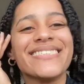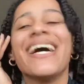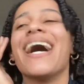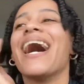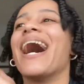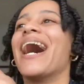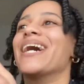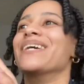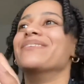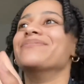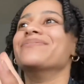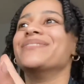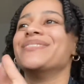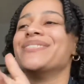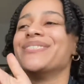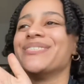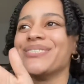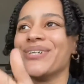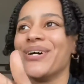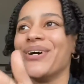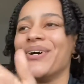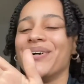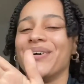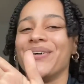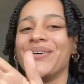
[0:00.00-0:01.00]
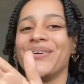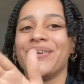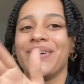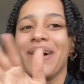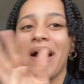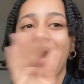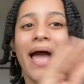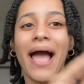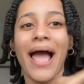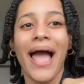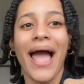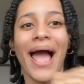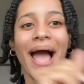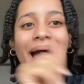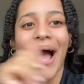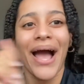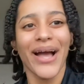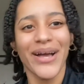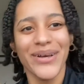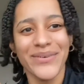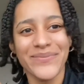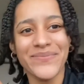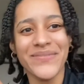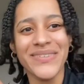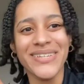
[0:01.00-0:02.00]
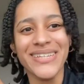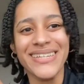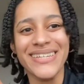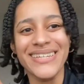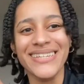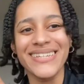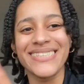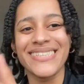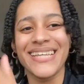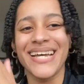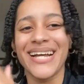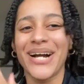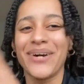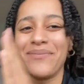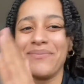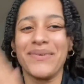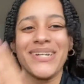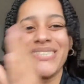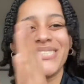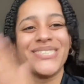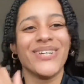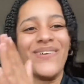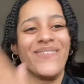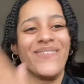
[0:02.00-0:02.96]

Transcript: I'm so happy. Like, I'm about to